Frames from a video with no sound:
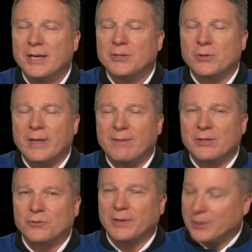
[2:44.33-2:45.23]
So they have
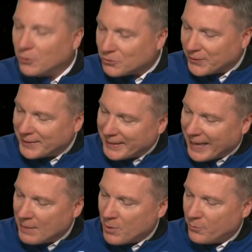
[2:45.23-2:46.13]
this really cool treat they
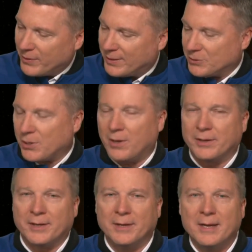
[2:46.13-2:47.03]
came up with. It's called
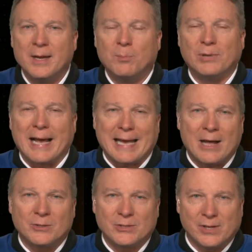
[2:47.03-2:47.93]
a
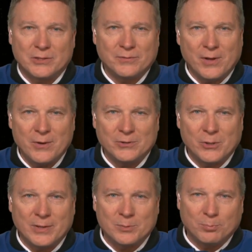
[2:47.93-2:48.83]
blackout slush float. So it's